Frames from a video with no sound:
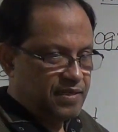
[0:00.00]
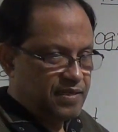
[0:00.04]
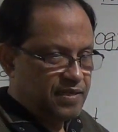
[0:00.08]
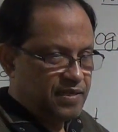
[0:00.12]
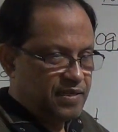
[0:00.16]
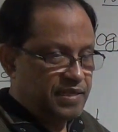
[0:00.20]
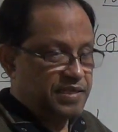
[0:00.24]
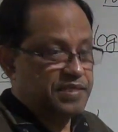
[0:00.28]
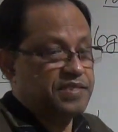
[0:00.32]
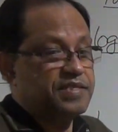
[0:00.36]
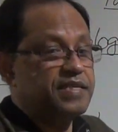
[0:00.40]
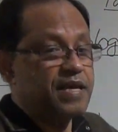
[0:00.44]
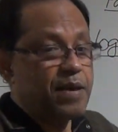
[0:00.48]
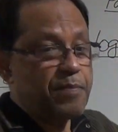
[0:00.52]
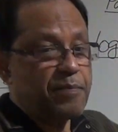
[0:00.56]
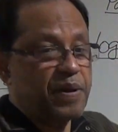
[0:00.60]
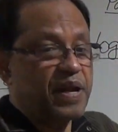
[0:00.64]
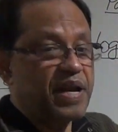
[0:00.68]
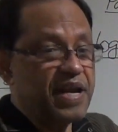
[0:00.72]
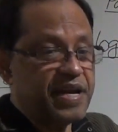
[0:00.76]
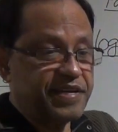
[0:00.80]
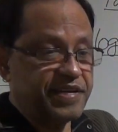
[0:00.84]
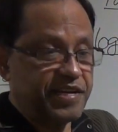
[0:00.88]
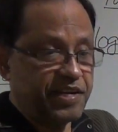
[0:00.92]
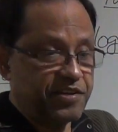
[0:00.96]
is
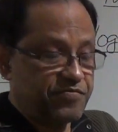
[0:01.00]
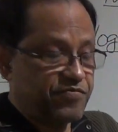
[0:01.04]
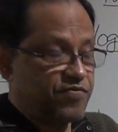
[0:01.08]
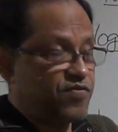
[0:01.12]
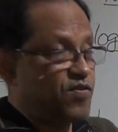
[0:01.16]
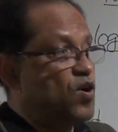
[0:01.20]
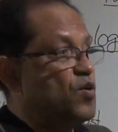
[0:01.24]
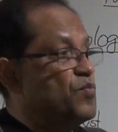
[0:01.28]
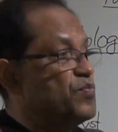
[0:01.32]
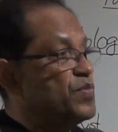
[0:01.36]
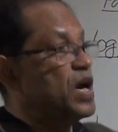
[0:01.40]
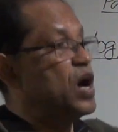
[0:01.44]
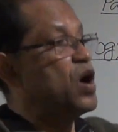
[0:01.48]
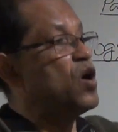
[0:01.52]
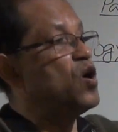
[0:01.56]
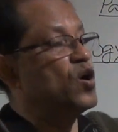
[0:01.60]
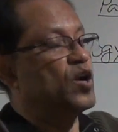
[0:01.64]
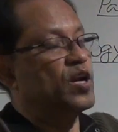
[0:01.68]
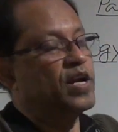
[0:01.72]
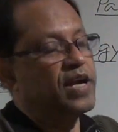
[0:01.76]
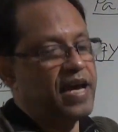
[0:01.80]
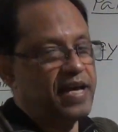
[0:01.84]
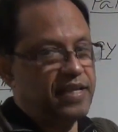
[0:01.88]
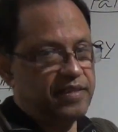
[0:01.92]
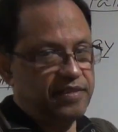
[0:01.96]
separated from the
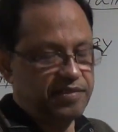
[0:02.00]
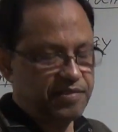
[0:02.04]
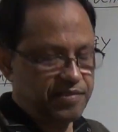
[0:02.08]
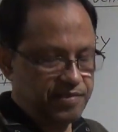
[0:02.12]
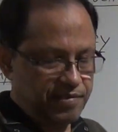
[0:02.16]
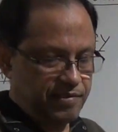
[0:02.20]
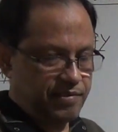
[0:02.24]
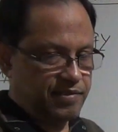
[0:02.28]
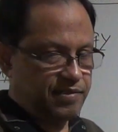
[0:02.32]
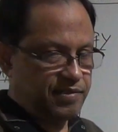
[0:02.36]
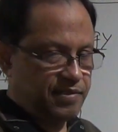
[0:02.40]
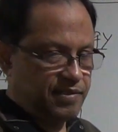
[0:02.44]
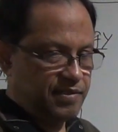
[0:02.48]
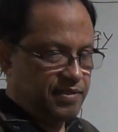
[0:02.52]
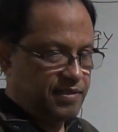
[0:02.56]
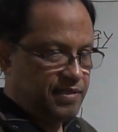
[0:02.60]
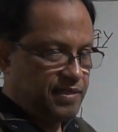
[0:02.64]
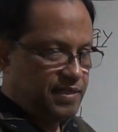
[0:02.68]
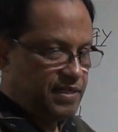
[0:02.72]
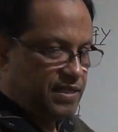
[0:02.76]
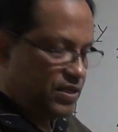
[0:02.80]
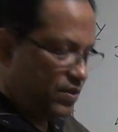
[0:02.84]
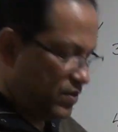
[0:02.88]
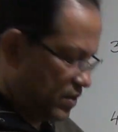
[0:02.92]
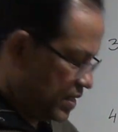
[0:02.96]
organs.
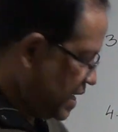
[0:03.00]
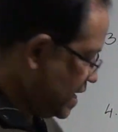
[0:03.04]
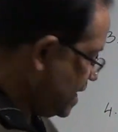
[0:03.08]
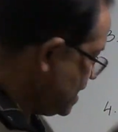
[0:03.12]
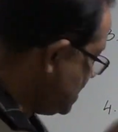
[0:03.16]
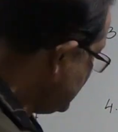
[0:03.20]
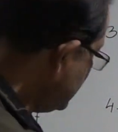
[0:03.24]
Okay,